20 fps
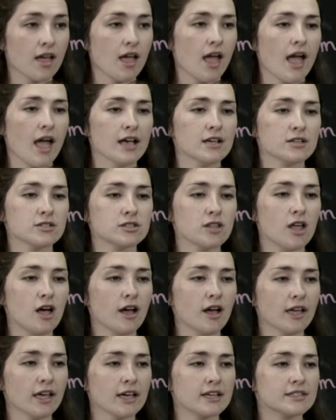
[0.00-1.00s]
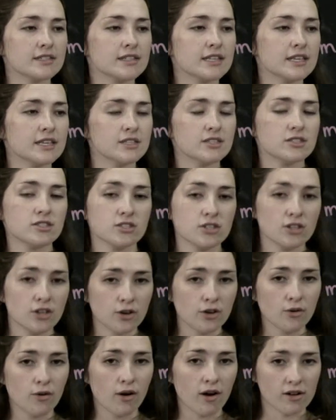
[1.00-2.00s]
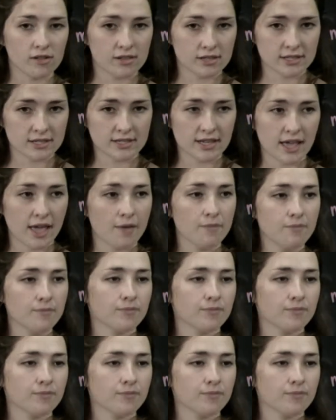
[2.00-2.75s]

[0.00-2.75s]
as long as these two are the same,